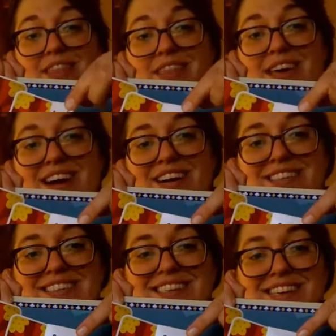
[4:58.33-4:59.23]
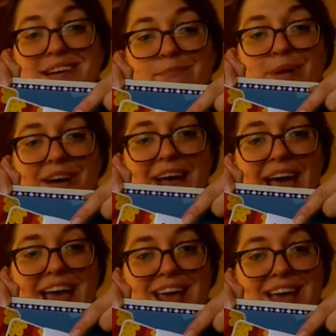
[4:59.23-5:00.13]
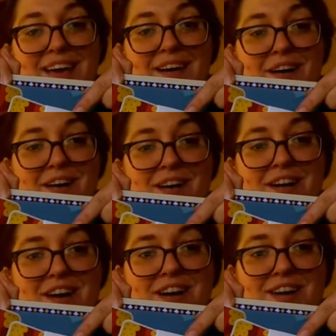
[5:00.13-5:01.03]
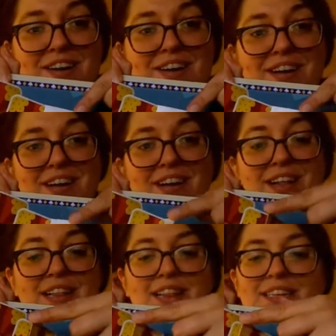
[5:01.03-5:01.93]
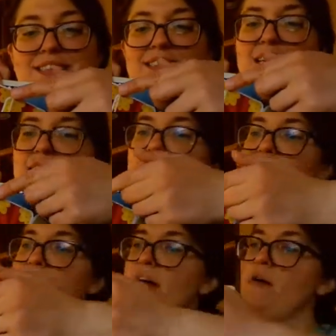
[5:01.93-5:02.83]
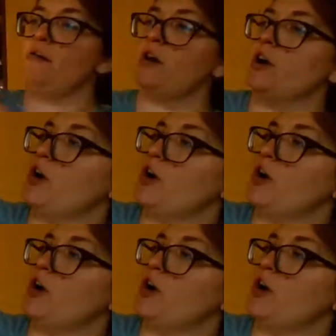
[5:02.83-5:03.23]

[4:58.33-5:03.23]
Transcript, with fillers: There's the number eight card. Let's see, let's count our